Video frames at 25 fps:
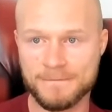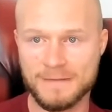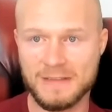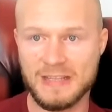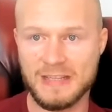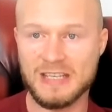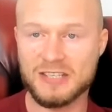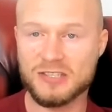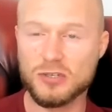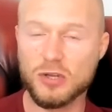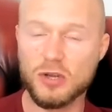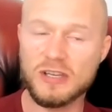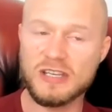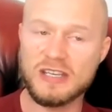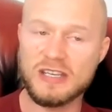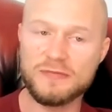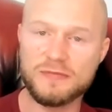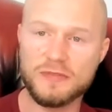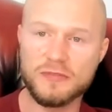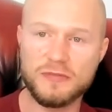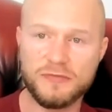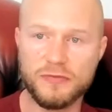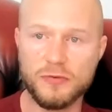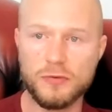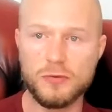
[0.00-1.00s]
It's not
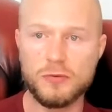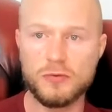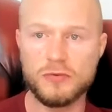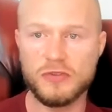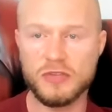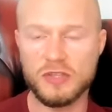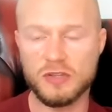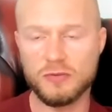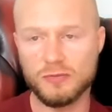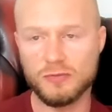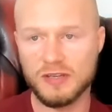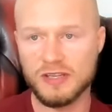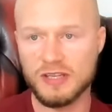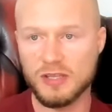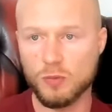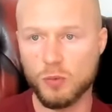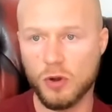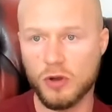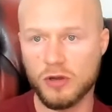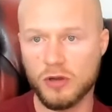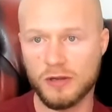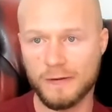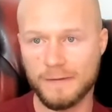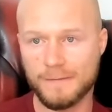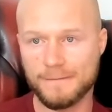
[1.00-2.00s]
even food that you really
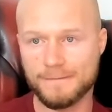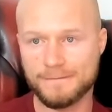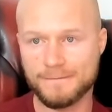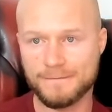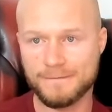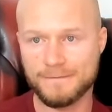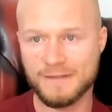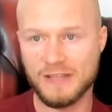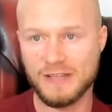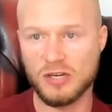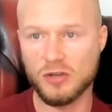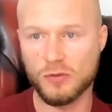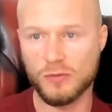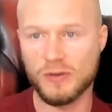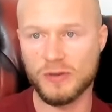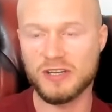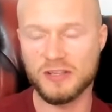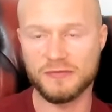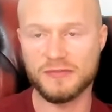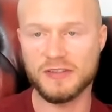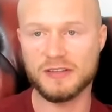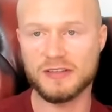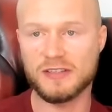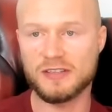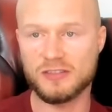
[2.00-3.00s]
want, you know, when you're
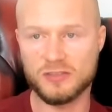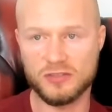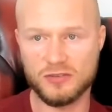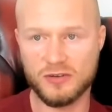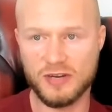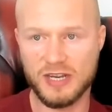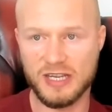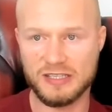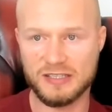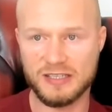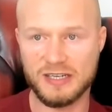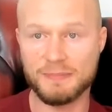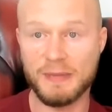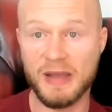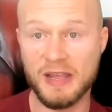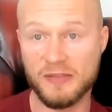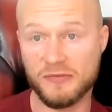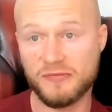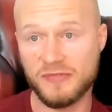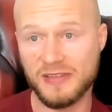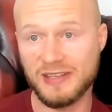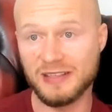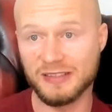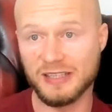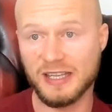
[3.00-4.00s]
feeling stressed. It might
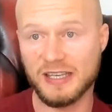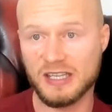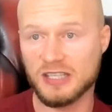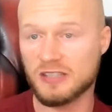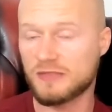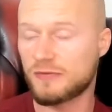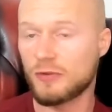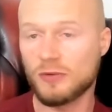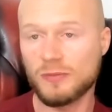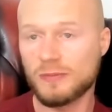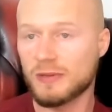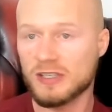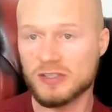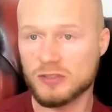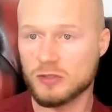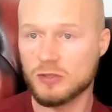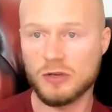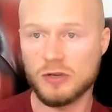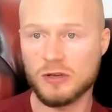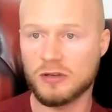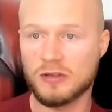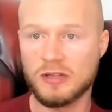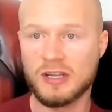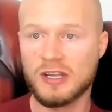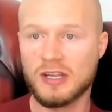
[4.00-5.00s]
feel like it's food, but it's
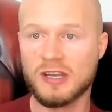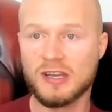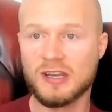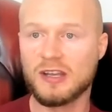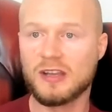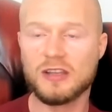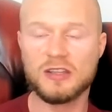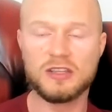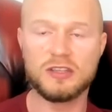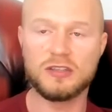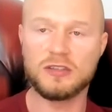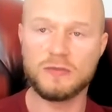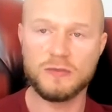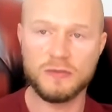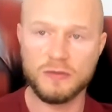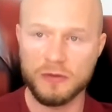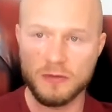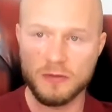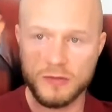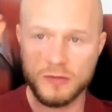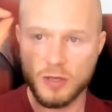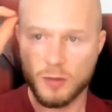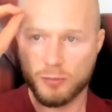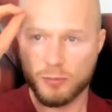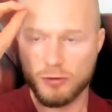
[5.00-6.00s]
not.
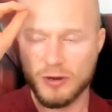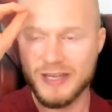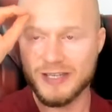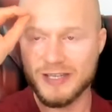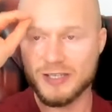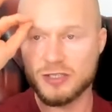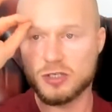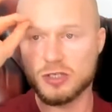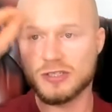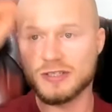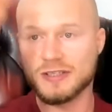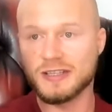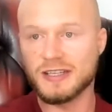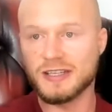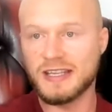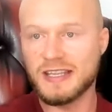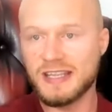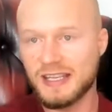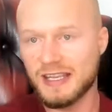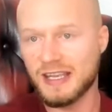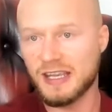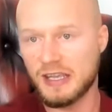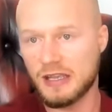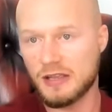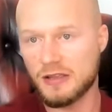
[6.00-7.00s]
Your brain's just
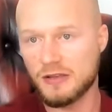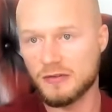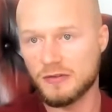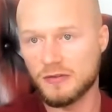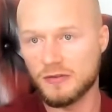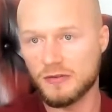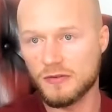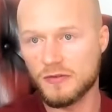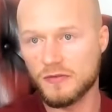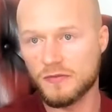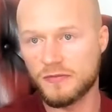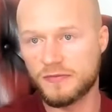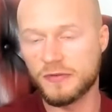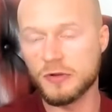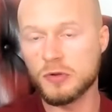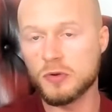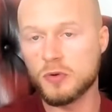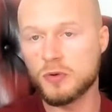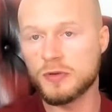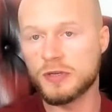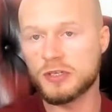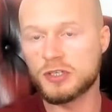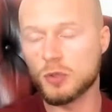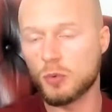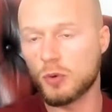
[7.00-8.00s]
linking
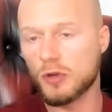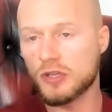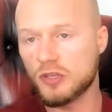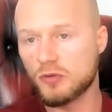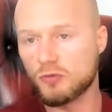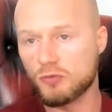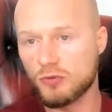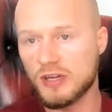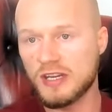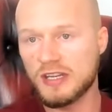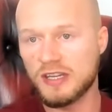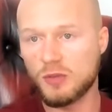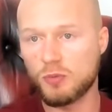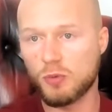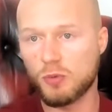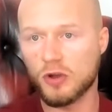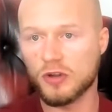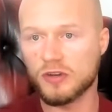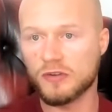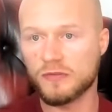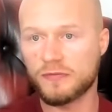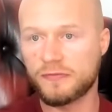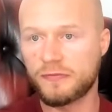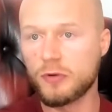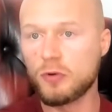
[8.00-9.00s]
food to what you really
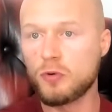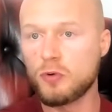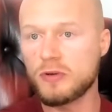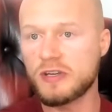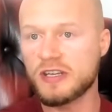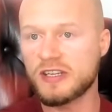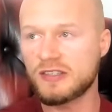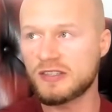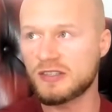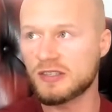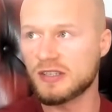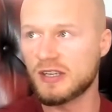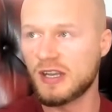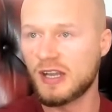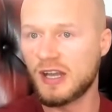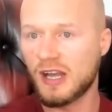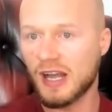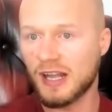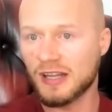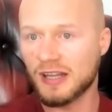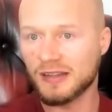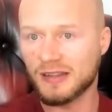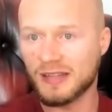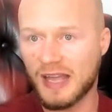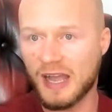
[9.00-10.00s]
want. Food is
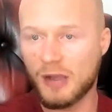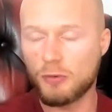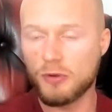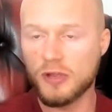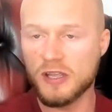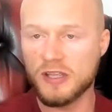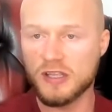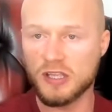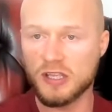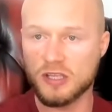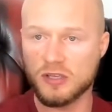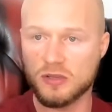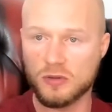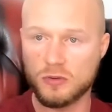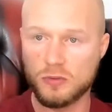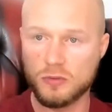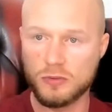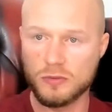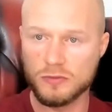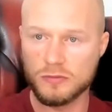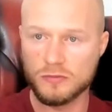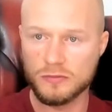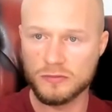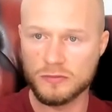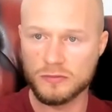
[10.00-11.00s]
allowing you
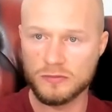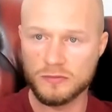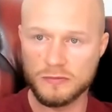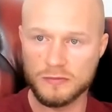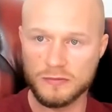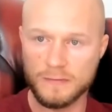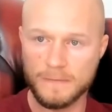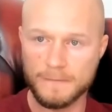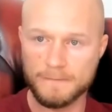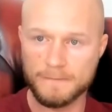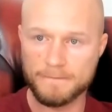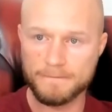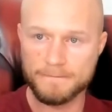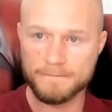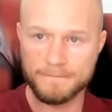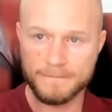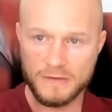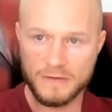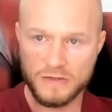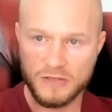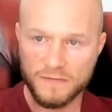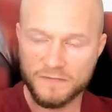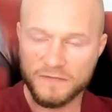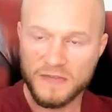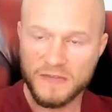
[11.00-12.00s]

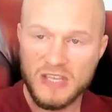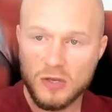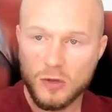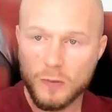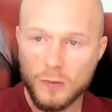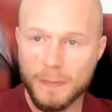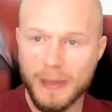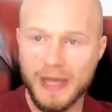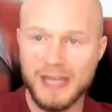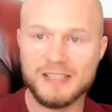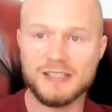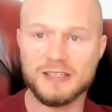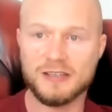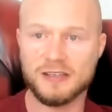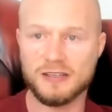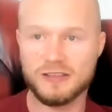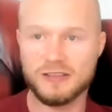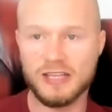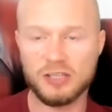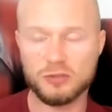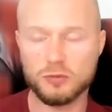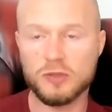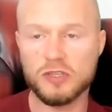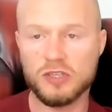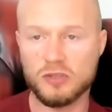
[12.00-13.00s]
to feel better.
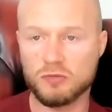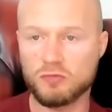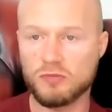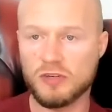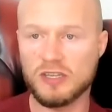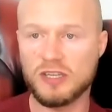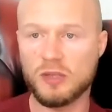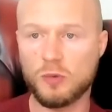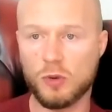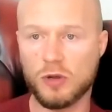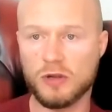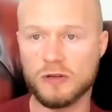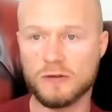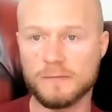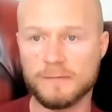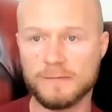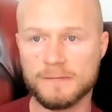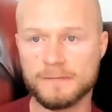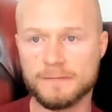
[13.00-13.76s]
That's what you really want.